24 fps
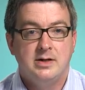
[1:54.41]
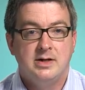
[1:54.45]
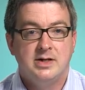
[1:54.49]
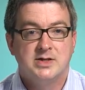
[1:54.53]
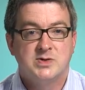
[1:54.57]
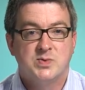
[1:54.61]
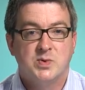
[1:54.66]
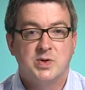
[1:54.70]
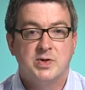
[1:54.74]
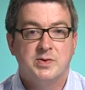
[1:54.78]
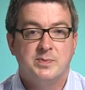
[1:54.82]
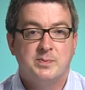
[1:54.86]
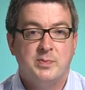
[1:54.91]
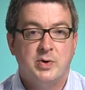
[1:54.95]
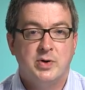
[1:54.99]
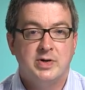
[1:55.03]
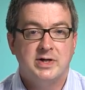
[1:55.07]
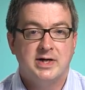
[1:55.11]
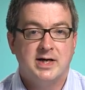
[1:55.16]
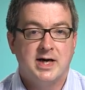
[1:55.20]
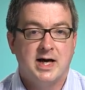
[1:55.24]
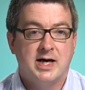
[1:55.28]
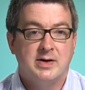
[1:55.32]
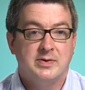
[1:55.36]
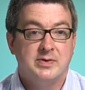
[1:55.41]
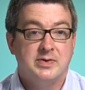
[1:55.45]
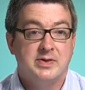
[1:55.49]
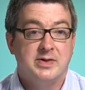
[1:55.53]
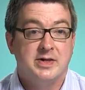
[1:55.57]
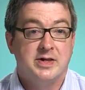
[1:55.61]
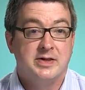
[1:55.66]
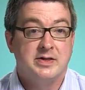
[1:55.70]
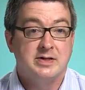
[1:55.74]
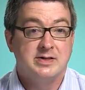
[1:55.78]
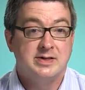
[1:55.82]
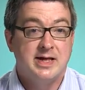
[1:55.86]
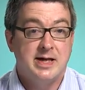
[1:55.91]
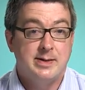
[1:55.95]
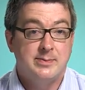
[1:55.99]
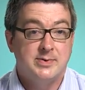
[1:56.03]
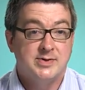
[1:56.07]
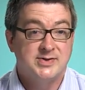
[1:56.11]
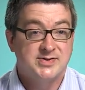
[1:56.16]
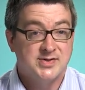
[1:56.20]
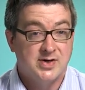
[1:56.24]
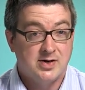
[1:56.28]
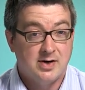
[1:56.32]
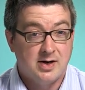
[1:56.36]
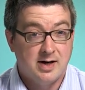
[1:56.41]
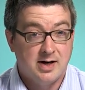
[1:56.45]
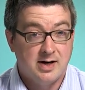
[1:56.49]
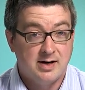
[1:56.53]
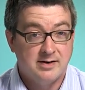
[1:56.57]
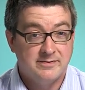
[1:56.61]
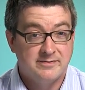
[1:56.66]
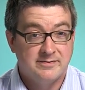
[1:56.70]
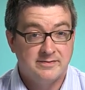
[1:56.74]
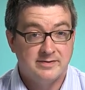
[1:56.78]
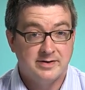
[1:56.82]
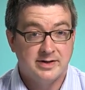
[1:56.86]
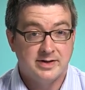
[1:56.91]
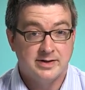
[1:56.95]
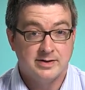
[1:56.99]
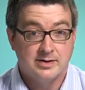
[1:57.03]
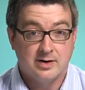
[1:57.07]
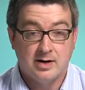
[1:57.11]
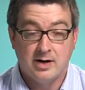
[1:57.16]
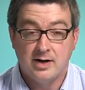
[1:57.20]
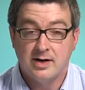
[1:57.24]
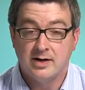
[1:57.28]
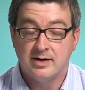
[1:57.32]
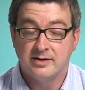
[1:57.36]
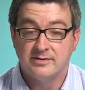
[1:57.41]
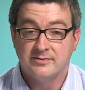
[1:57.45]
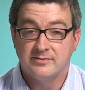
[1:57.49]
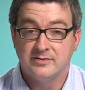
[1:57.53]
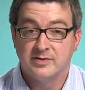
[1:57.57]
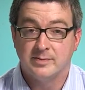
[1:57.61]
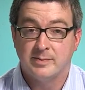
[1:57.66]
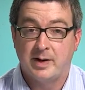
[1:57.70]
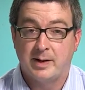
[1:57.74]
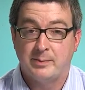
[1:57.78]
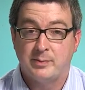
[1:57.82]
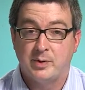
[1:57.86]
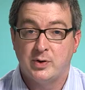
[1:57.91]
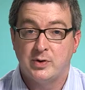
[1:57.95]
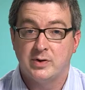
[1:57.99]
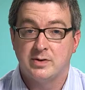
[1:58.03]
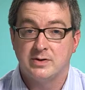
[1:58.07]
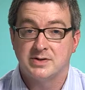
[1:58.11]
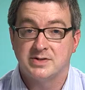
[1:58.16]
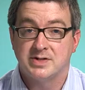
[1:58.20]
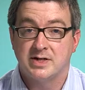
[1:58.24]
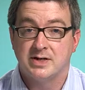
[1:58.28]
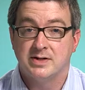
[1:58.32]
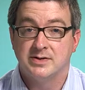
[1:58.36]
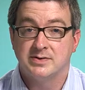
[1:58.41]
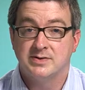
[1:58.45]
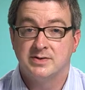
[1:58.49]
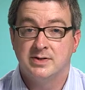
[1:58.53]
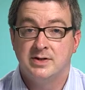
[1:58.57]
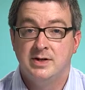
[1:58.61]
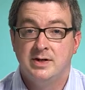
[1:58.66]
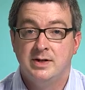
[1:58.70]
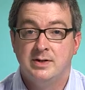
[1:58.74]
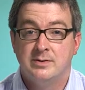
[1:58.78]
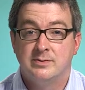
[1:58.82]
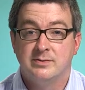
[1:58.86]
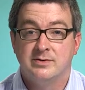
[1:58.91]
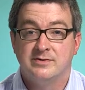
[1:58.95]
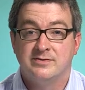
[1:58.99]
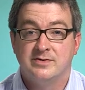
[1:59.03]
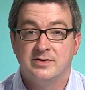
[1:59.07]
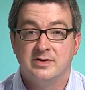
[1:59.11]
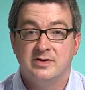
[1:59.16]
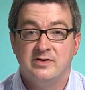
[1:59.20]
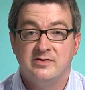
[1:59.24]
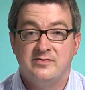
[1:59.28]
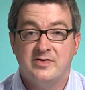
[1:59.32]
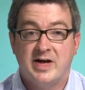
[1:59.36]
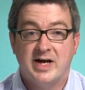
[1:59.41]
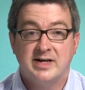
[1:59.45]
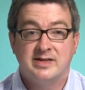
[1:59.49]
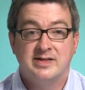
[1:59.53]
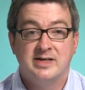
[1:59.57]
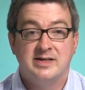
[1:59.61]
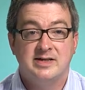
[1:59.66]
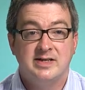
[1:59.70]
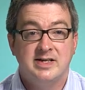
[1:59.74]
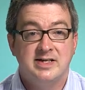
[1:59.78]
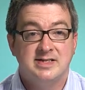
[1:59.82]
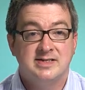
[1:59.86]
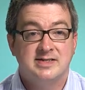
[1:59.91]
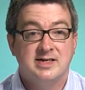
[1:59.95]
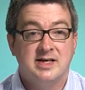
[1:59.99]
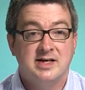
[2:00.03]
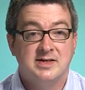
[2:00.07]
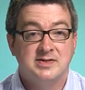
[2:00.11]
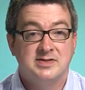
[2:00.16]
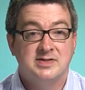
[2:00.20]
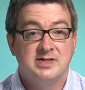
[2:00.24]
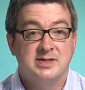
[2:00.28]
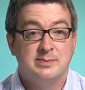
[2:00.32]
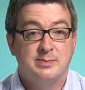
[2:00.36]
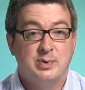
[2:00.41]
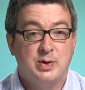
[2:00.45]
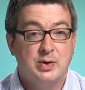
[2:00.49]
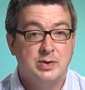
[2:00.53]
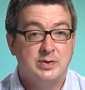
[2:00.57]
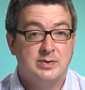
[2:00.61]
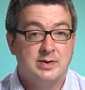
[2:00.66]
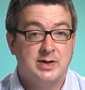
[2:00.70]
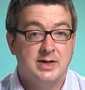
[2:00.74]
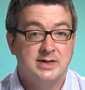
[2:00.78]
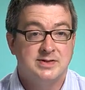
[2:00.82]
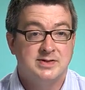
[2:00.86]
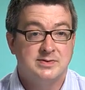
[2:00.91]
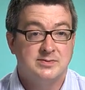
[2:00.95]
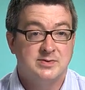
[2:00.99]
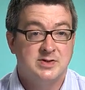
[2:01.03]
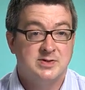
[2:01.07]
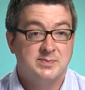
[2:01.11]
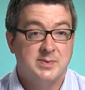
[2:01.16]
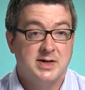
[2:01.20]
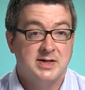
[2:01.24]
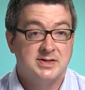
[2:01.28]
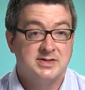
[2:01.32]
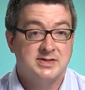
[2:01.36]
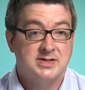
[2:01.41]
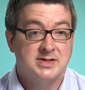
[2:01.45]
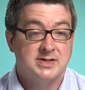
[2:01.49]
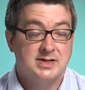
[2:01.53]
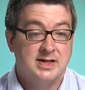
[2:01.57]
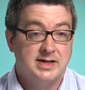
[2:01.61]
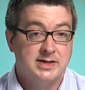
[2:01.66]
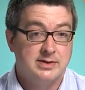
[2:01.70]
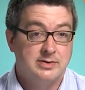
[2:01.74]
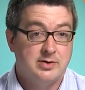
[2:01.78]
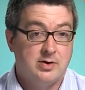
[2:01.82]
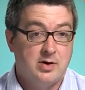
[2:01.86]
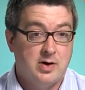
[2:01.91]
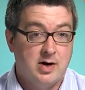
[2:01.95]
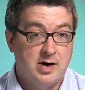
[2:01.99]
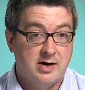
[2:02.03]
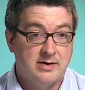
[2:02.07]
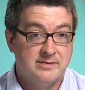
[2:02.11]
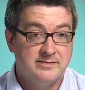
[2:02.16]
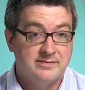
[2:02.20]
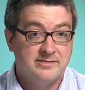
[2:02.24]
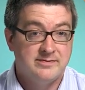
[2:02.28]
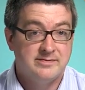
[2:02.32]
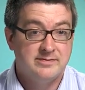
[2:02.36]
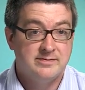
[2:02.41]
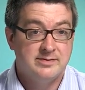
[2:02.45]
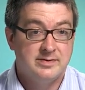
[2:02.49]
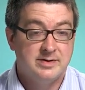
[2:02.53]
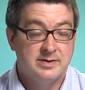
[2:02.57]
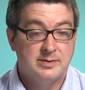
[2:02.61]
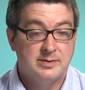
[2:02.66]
It's worth pointing out that the labels off and on for bipolar cells refer to the fact that these cells depolarize in response to light off,